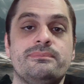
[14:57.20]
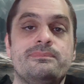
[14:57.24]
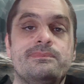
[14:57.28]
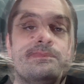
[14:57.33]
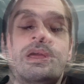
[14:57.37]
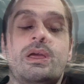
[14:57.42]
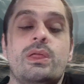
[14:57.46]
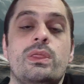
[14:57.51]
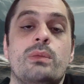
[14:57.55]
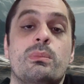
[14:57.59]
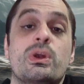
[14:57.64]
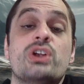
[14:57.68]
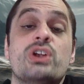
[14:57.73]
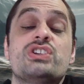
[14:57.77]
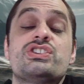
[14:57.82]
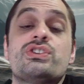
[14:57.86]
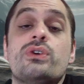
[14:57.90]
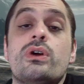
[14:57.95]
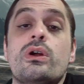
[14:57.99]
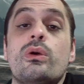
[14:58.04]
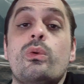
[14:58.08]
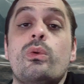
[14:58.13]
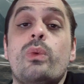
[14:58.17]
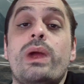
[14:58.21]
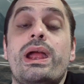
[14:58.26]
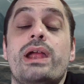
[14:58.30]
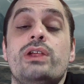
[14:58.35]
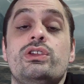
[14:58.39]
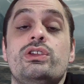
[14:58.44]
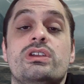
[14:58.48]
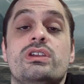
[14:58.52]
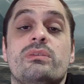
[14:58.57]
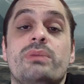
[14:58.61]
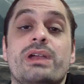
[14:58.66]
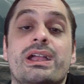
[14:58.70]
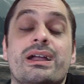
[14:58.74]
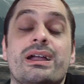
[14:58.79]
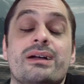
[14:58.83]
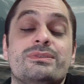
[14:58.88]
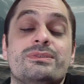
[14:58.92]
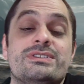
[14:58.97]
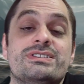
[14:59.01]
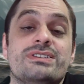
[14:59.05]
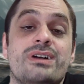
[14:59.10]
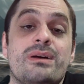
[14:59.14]
the merch store where you can pick up
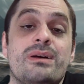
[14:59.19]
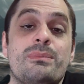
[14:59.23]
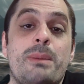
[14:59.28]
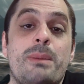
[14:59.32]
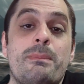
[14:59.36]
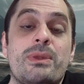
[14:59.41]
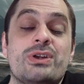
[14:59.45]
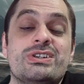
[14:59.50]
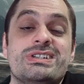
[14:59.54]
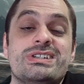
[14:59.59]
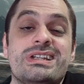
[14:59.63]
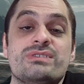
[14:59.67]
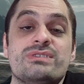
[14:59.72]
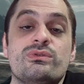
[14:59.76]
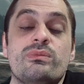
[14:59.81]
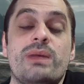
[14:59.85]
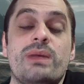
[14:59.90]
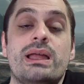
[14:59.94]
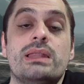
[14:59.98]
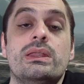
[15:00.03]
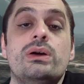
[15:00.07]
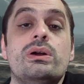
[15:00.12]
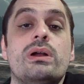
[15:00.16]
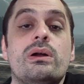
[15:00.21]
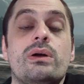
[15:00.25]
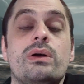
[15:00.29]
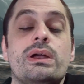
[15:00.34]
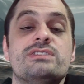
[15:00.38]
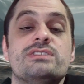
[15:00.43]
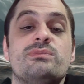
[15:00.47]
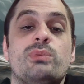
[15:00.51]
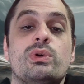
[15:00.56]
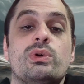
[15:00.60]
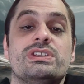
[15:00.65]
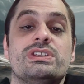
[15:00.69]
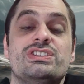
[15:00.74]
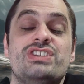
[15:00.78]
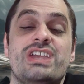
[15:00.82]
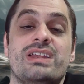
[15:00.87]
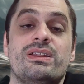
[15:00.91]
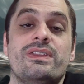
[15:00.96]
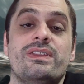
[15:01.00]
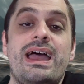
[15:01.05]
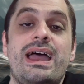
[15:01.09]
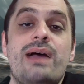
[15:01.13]
some merchandise with my logo and support the
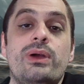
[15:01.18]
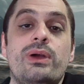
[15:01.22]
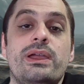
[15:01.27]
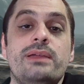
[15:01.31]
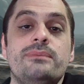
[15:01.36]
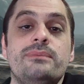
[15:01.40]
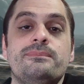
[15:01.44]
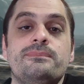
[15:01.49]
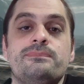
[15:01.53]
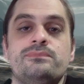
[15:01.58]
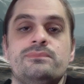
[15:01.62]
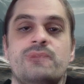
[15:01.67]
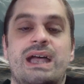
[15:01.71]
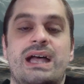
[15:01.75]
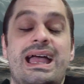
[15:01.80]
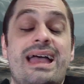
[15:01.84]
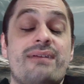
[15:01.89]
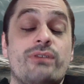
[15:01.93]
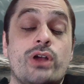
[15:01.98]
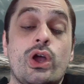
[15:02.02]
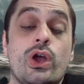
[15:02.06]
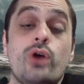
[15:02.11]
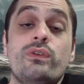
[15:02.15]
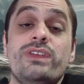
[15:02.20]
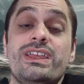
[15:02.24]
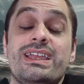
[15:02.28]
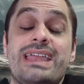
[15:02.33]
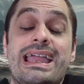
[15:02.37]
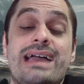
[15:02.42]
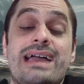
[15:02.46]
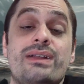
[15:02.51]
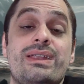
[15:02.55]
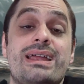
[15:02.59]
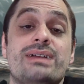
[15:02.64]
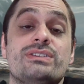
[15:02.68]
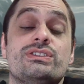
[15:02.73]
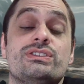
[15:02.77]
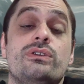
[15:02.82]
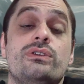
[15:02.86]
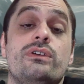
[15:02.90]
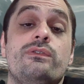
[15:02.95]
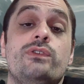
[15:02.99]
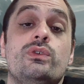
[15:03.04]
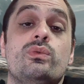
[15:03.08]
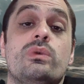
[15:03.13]
channel that way. I have a Ko-fi account now, so
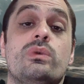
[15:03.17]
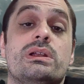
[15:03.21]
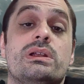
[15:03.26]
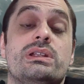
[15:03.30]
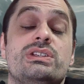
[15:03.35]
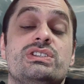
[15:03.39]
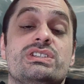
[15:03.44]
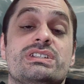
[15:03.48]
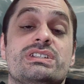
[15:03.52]
if you want to just